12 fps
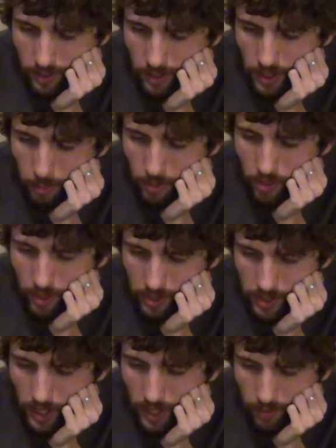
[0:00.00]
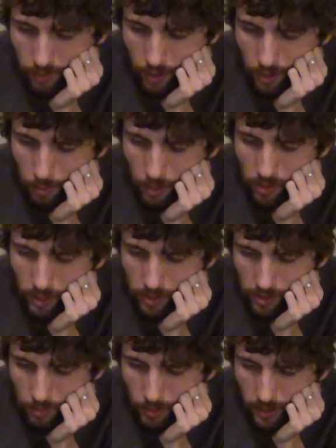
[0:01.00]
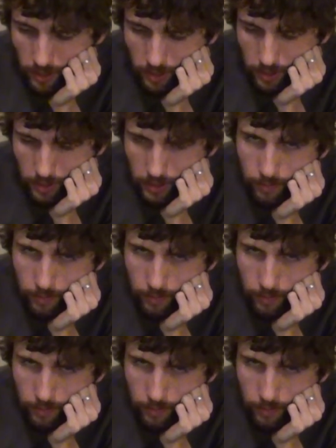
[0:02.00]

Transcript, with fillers: on Bethesda Avenue, Bethesda, Maryland.